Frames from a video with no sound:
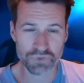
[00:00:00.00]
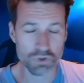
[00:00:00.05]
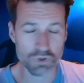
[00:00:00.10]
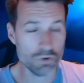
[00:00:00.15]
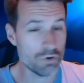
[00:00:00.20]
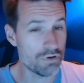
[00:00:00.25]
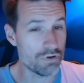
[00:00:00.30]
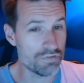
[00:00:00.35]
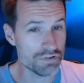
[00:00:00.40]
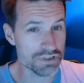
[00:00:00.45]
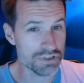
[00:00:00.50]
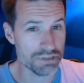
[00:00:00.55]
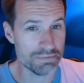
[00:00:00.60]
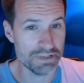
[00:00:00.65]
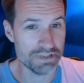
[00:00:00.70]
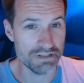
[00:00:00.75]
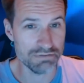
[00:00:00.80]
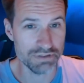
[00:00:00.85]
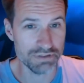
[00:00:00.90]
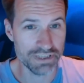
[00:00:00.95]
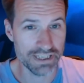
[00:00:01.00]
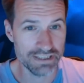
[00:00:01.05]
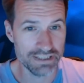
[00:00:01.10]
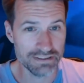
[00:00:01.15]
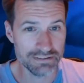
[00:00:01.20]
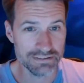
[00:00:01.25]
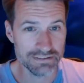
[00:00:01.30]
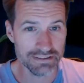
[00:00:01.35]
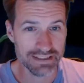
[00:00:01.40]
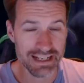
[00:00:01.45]
Oh, there's gonna be another one then.
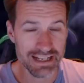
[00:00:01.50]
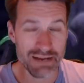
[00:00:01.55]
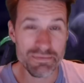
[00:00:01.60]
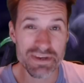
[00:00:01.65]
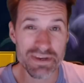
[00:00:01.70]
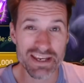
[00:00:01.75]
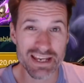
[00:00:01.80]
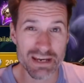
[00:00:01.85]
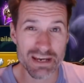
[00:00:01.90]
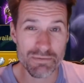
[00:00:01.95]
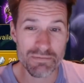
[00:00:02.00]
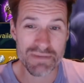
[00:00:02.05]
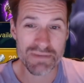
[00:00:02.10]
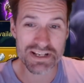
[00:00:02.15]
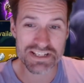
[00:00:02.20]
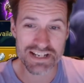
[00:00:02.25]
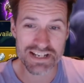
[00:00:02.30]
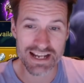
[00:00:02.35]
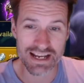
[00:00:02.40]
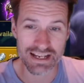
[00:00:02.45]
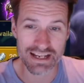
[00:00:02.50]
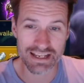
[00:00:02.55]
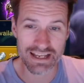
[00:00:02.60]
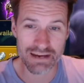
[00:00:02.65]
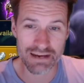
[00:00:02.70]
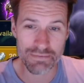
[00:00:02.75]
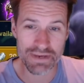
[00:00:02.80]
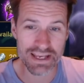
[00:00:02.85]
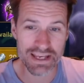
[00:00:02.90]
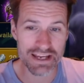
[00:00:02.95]
Can imagine that?
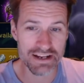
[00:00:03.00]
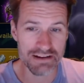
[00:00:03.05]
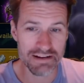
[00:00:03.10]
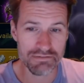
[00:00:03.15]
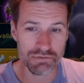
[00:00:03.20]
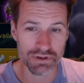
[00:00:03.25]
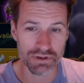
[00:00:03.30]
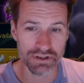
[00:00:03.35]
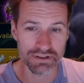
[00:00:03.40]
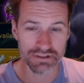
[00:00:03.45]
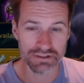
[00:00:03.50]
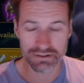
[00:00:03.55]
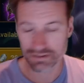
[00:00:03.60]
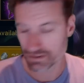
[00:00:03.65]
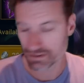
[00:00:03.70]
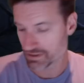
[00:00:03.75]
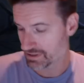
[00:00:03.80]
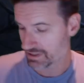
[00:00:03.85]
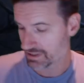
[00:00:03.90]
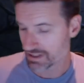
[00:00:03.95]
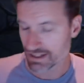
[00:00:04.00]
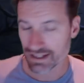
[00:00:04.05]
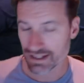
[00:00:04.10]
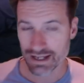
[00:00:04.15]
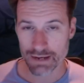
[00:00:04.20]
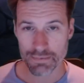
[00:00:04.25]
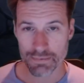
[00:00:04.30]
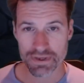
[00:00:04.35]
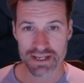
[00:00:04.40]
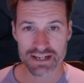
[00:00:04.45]
Can we get another one?
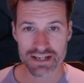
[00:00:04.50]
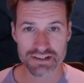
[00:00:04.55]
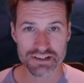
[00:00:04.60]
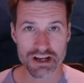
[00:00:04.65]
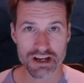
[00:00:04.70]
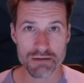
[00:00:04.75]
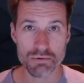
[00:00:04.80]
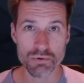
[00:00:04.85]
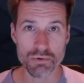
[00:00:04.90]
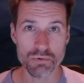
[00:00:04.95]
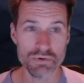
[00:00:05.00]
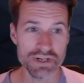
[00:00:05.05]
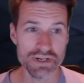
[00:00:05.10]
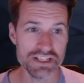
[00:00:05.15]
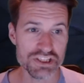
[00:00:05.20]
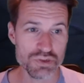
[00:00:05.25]
Can we get a double in